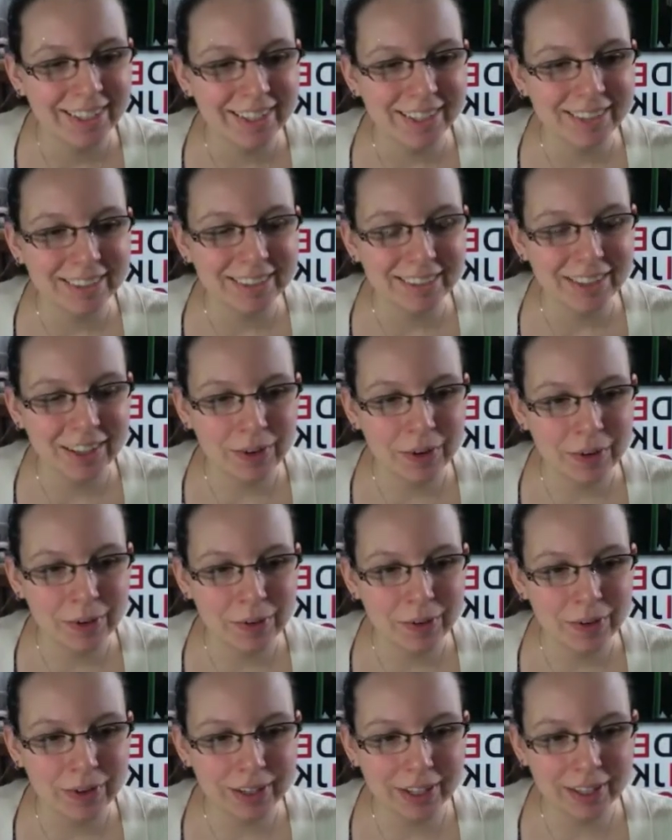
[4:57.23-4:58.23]

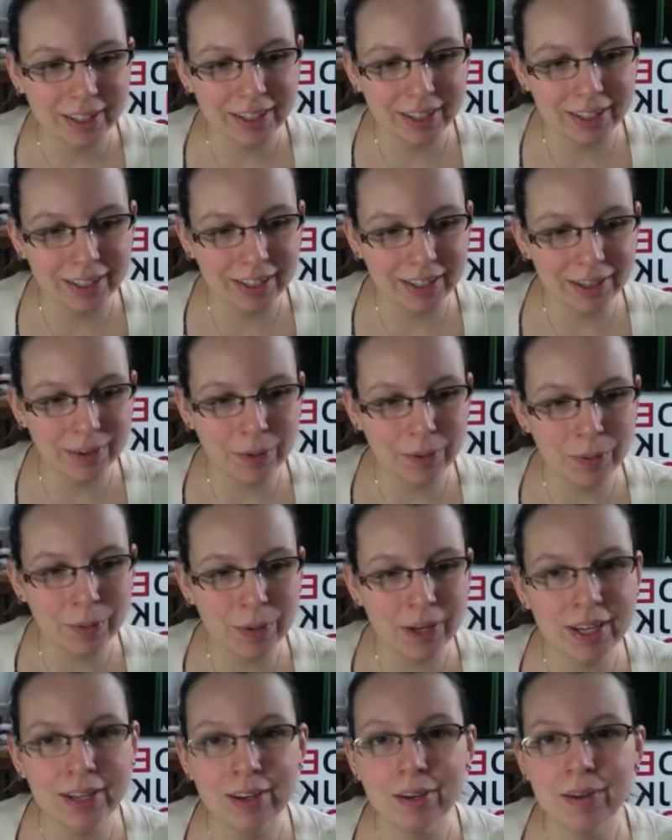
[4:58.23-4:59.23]
So
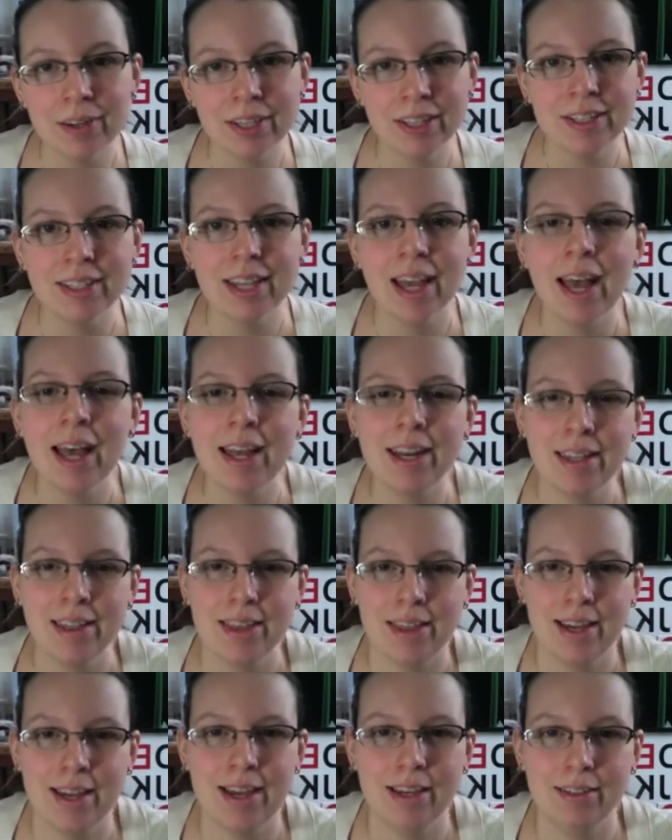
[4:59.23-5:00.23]
we don't get to
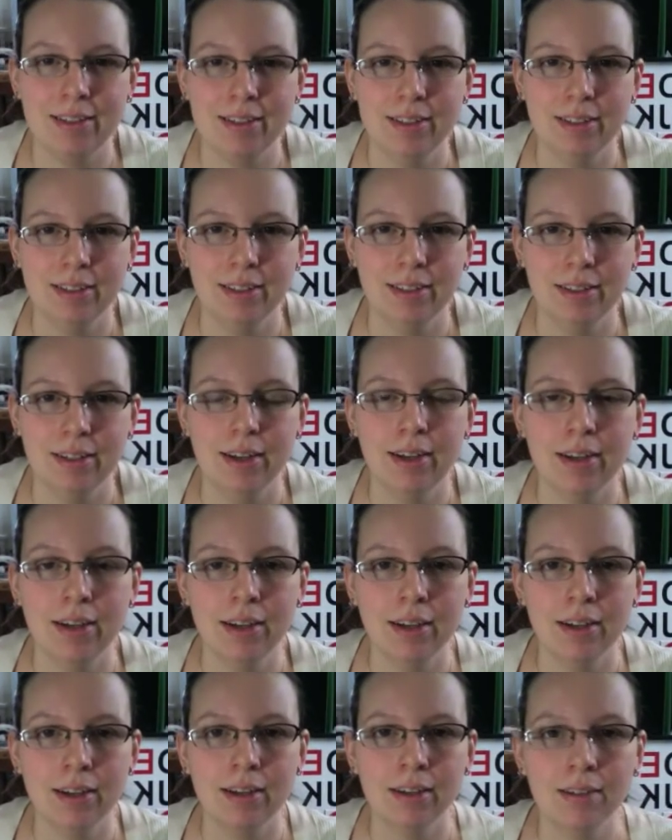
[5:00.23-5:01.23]
edit that.
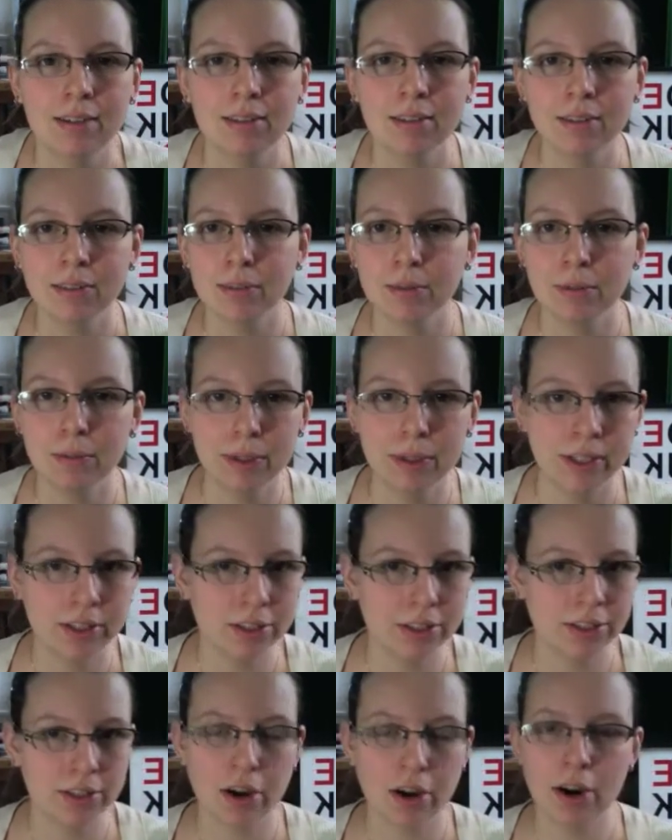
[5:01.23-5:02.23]
We
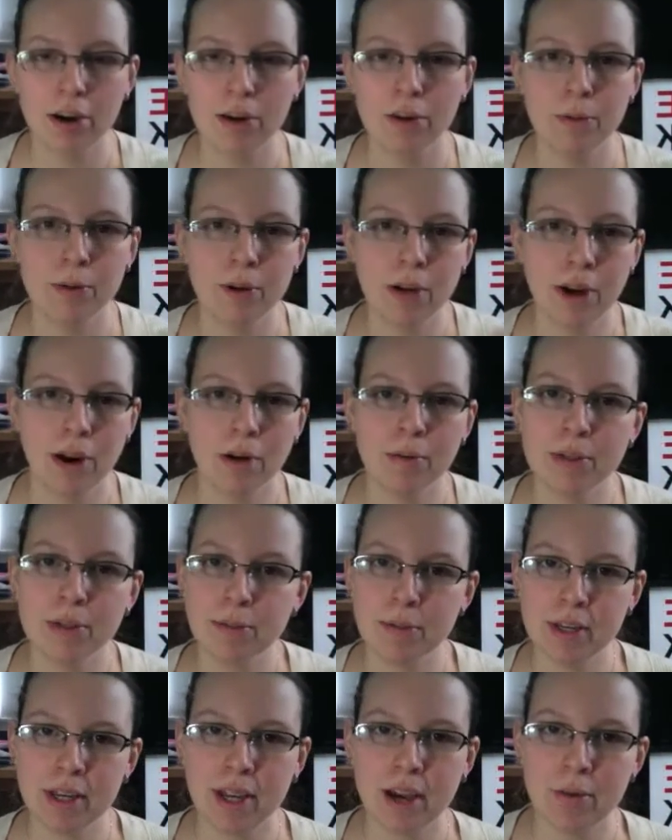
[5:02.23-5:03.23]
just are who we are. We
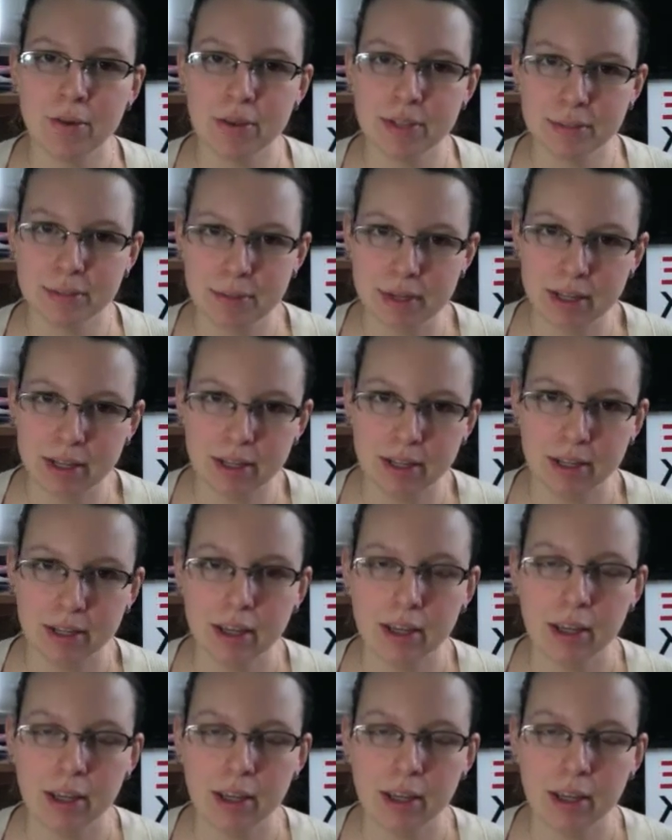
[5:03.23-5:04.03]
speak how we speak.